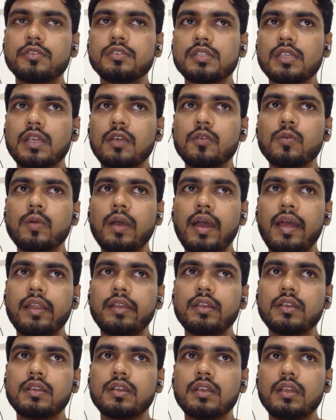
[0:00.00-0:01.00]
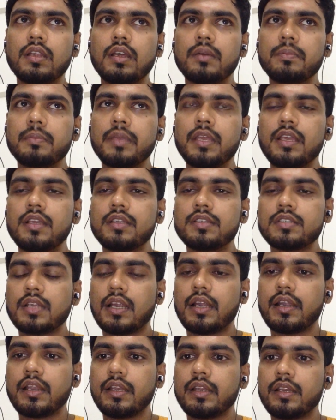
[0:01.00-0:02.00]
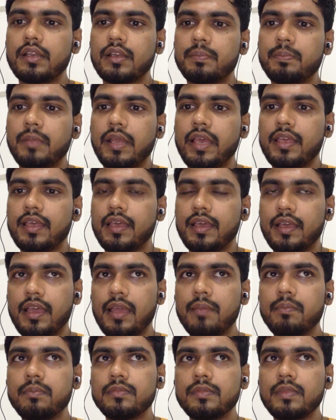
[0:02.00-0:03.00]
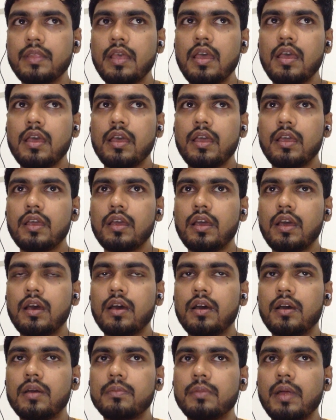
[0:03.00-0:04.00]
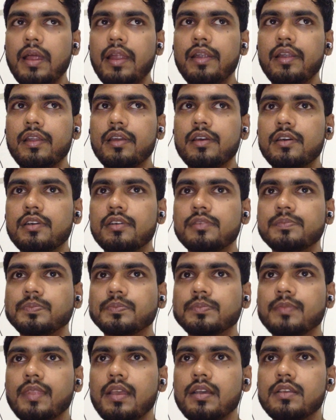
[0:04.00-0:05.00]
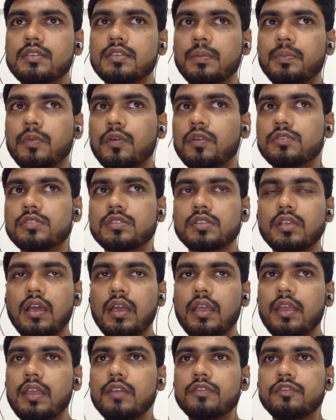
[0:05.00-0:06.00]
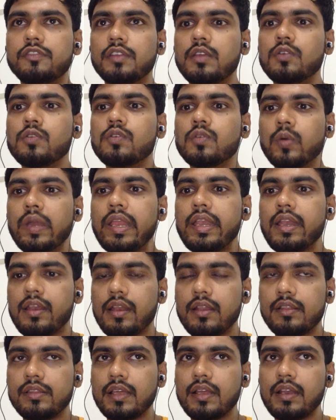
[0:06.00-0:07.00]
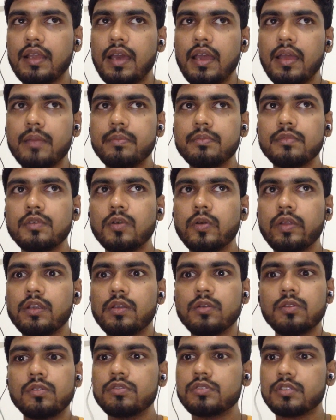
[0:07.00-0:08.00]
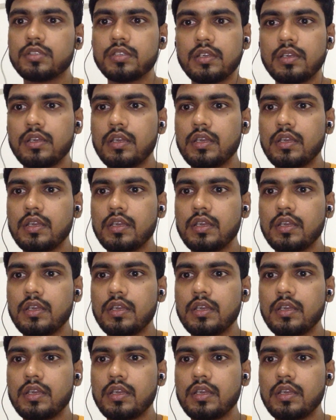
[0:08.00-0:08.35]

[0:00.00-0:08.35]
you and me started playing a game, and suppose if you win, then I am going to lose.